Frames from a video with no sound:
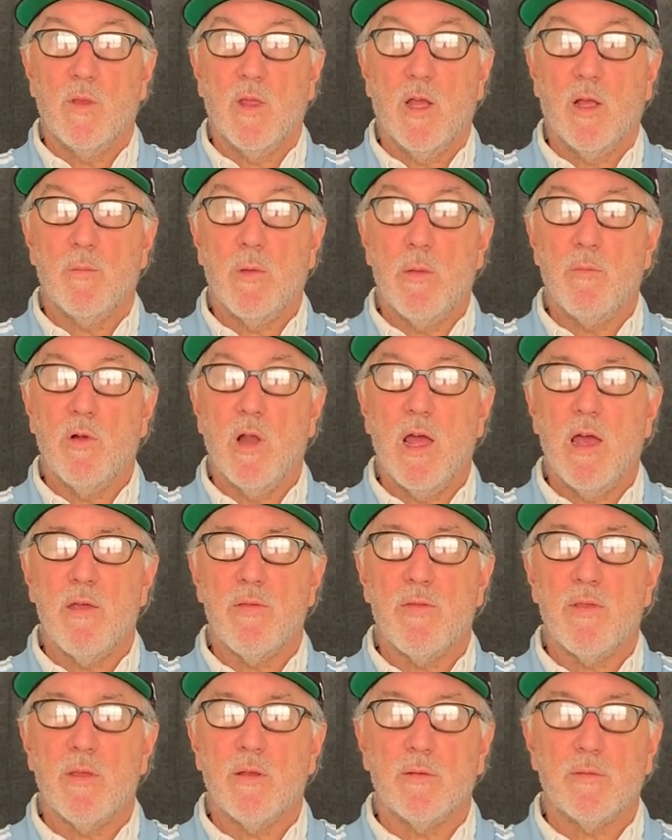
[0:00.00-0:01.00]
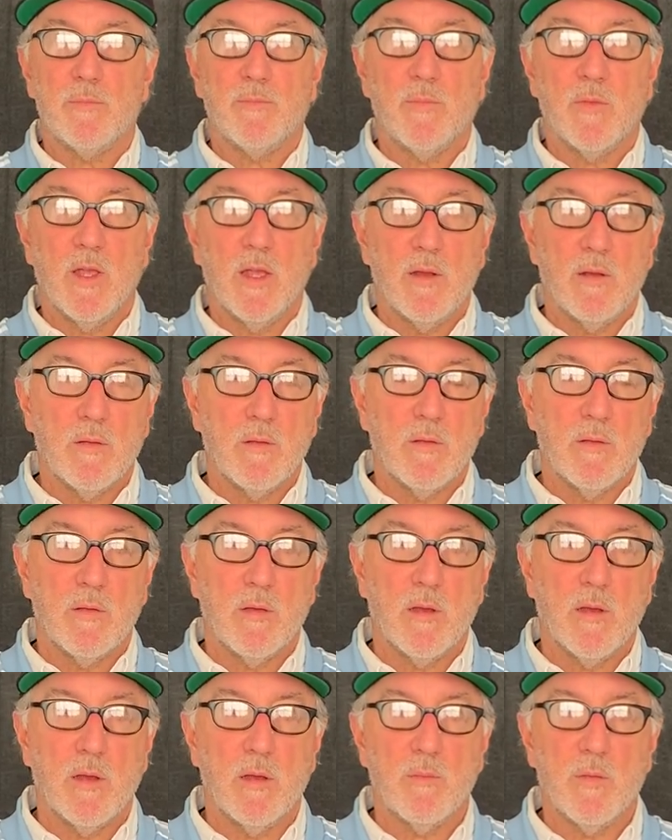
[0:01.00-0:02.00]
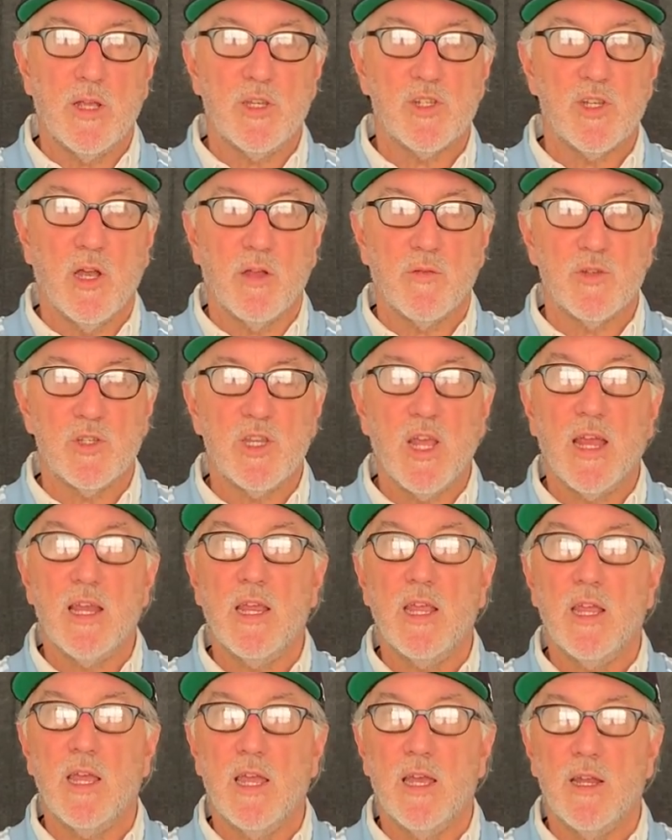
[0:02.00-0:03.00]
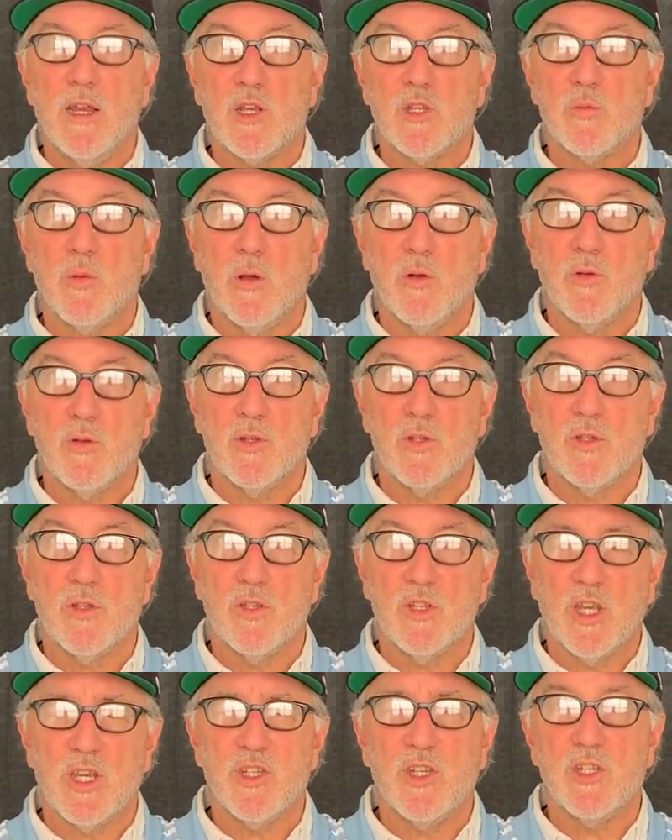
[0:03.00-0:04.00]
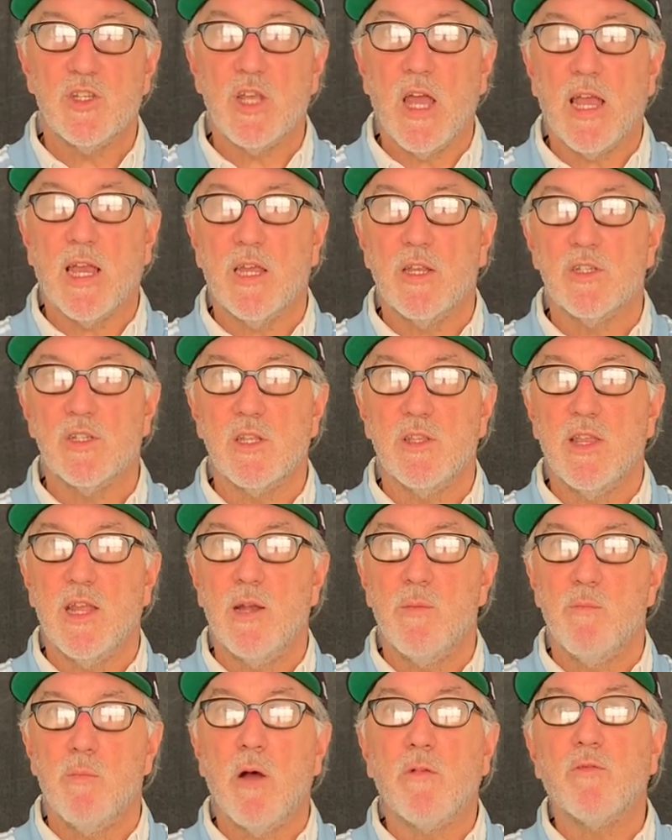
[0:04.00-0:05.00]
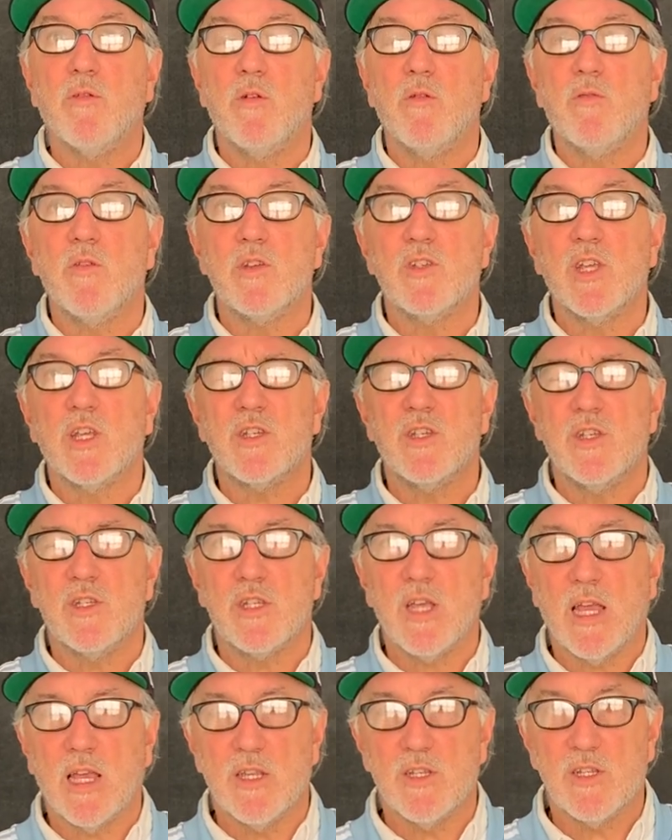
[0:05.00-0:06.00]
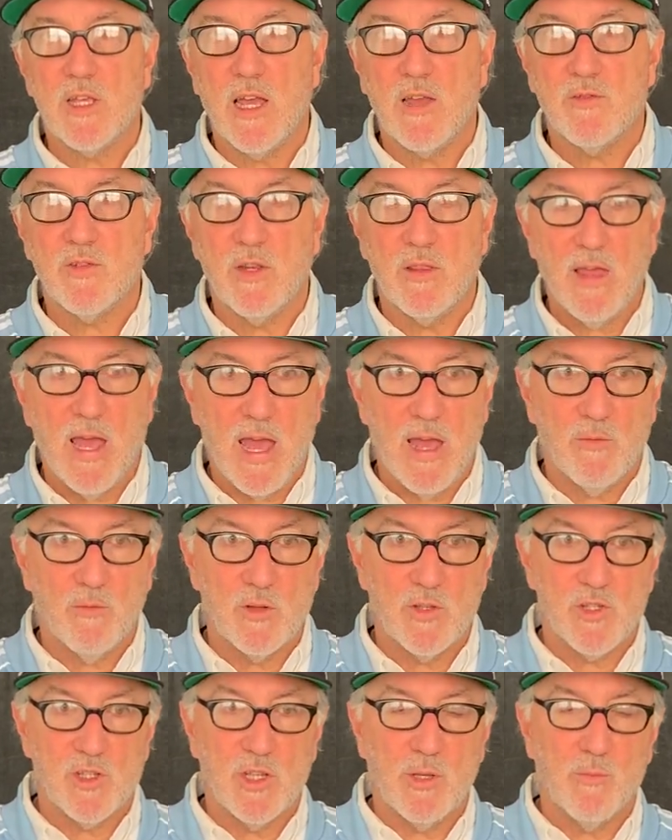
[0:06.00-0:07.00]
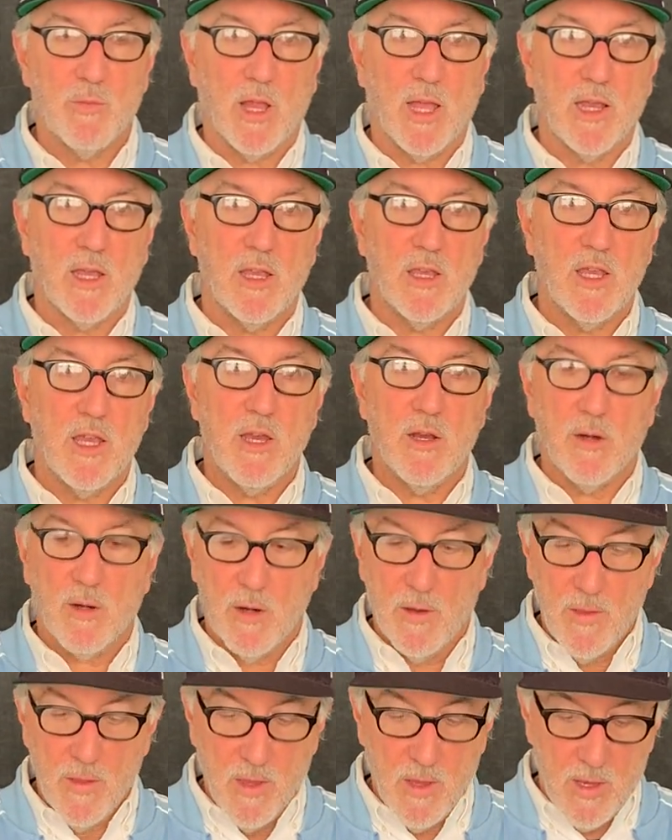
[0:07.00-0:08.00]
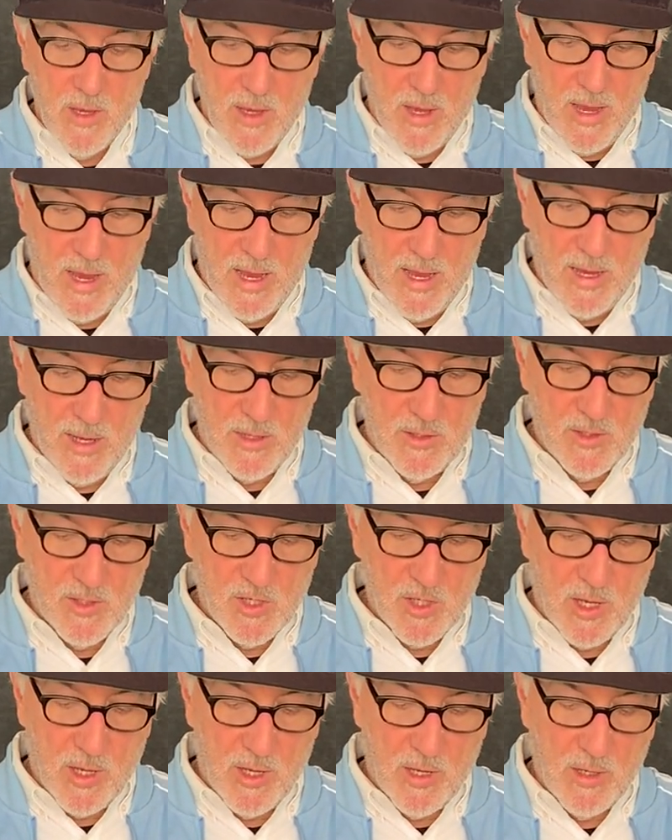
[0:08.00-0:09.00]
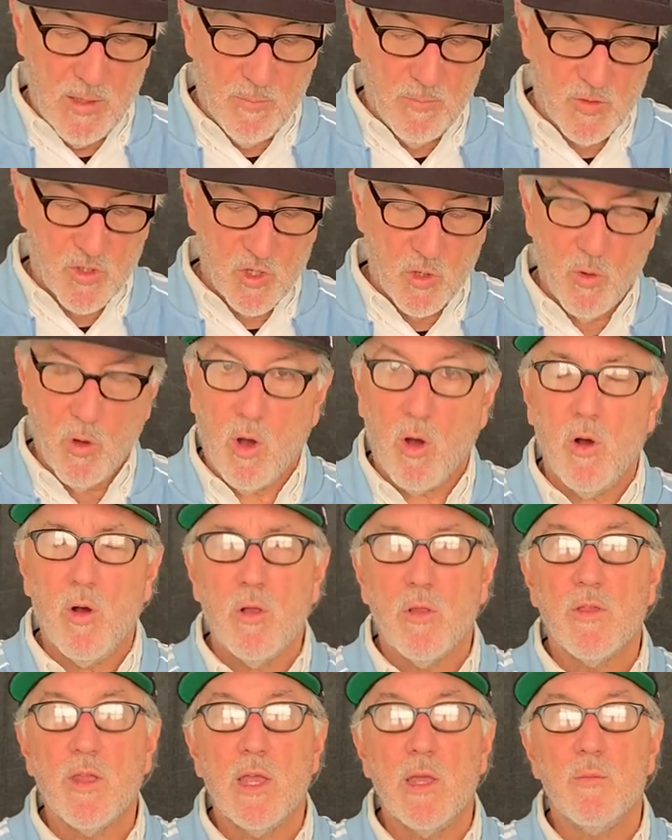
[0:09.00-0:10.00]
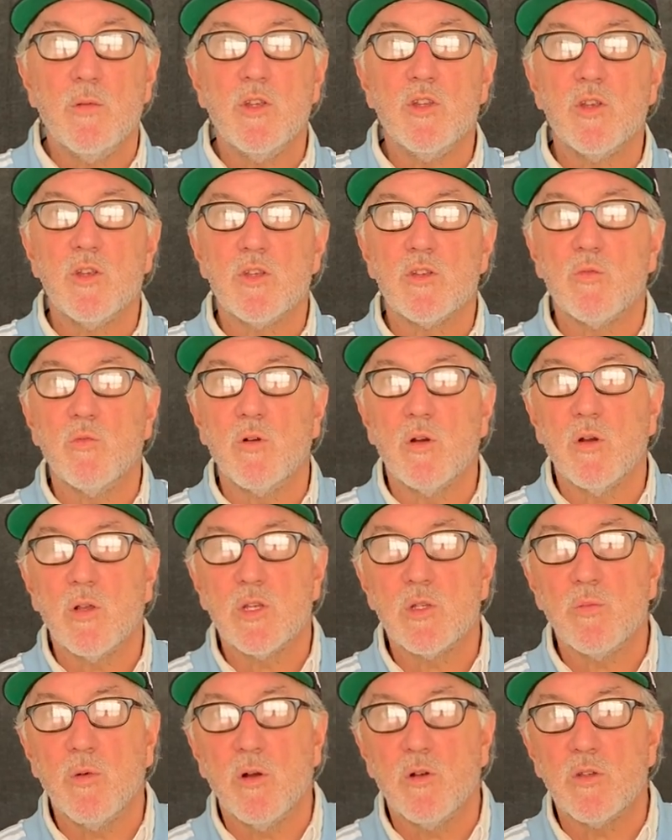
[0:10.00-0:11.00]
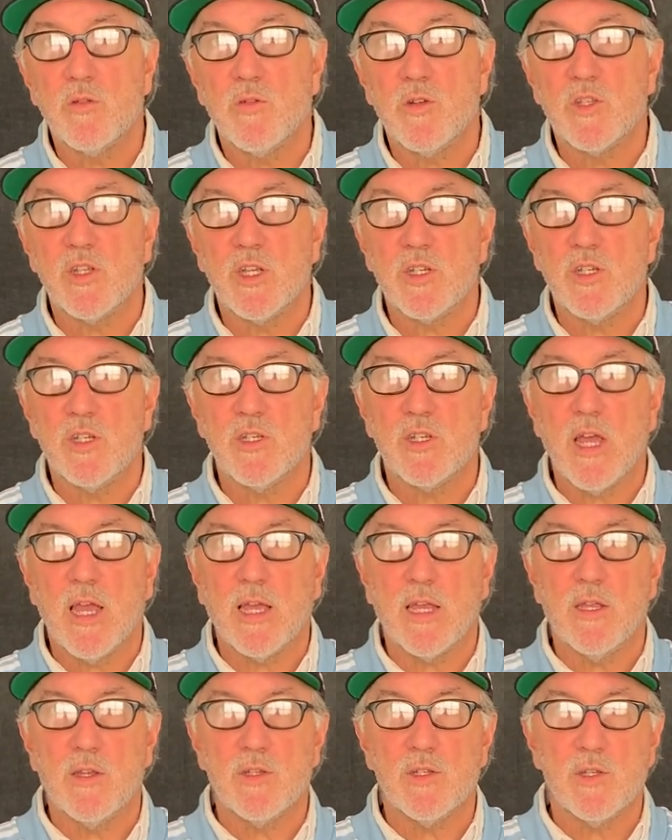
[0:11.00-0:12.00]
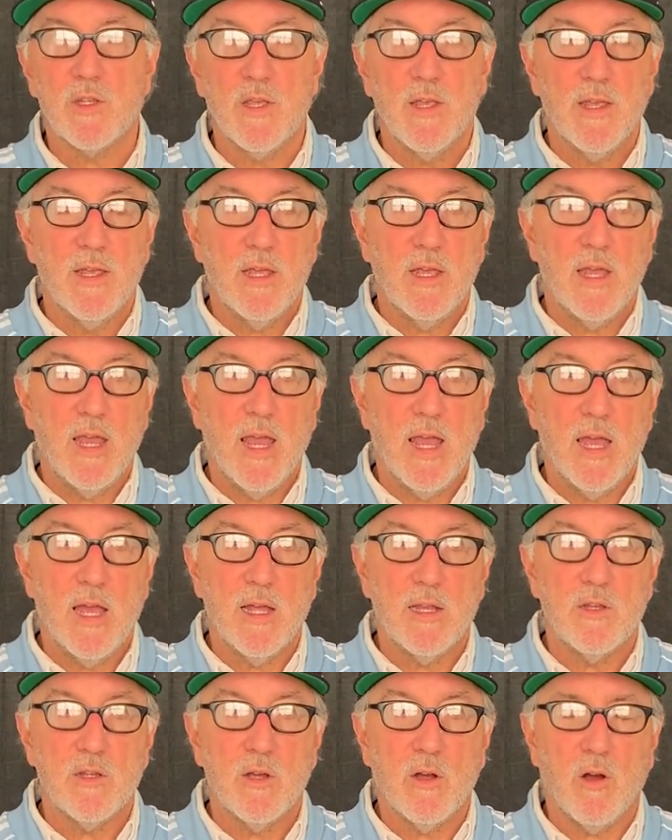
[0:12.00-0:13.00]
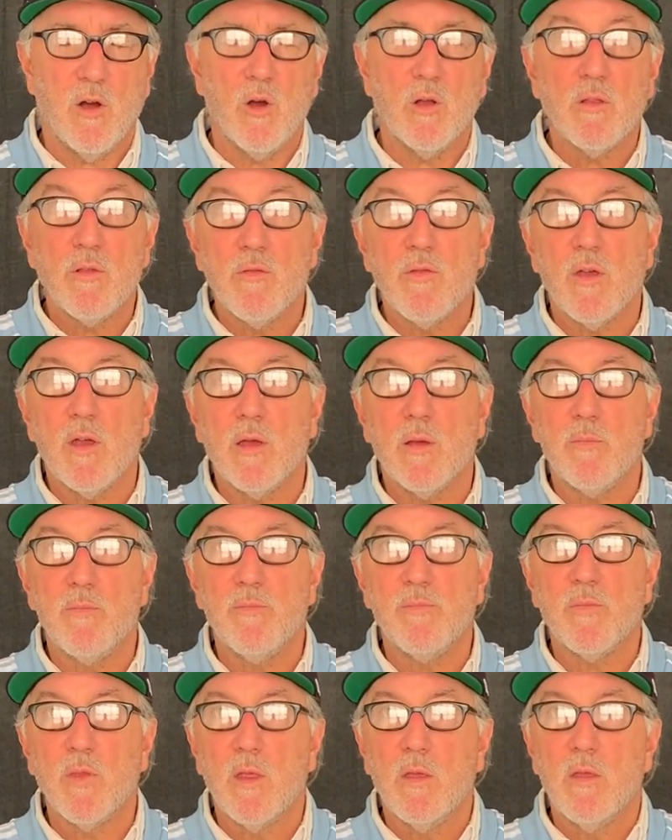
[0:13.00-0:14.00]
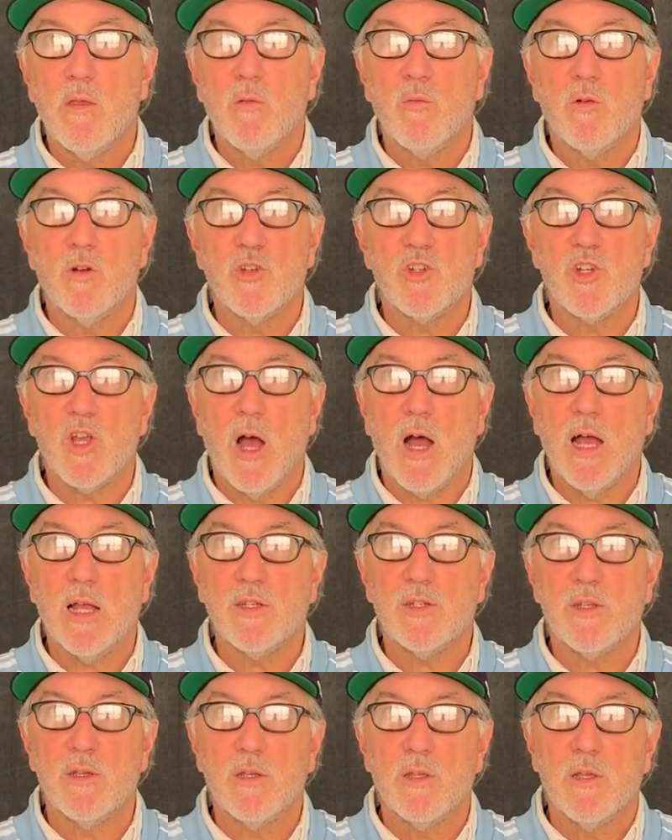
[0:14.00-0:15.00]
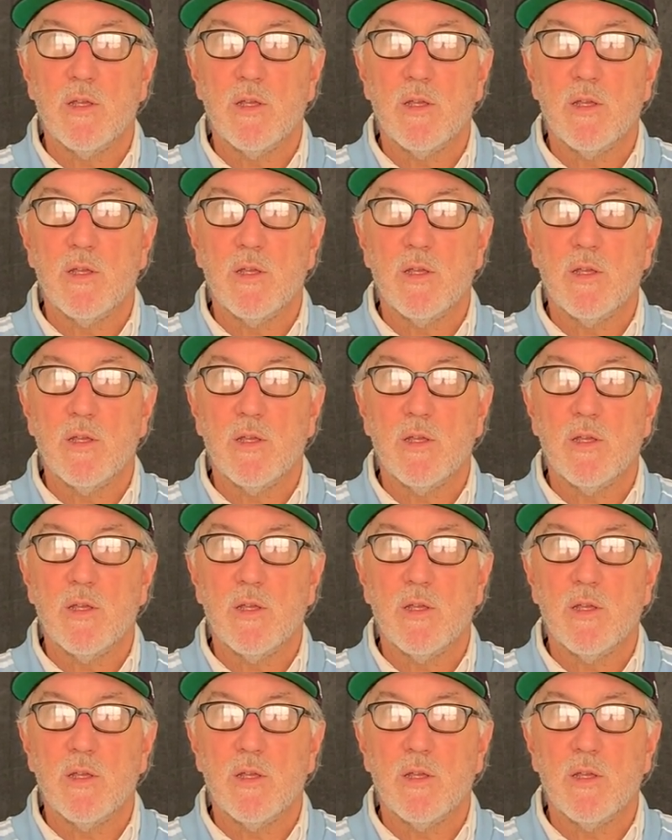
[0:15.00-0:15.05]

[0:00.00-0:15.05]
held my breath, held myself steady, and exposed 60 seconds, and then it buffered for 60 seconds after that, which seemed like a year. And so all the images were exposed for 60 seconds, and all of them were shot